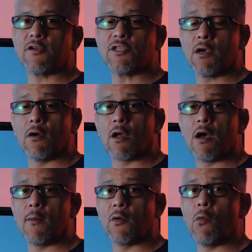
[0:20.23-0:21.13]
share a
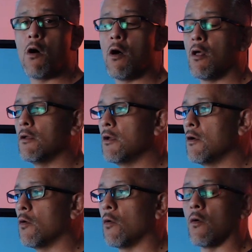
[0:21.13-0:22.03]
common wall,
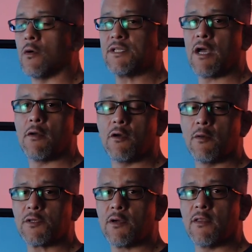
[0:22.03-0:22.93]
or
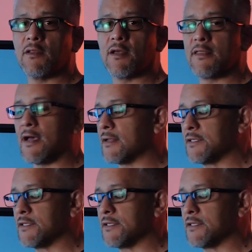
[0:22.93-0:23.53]
townhomes or anything like that.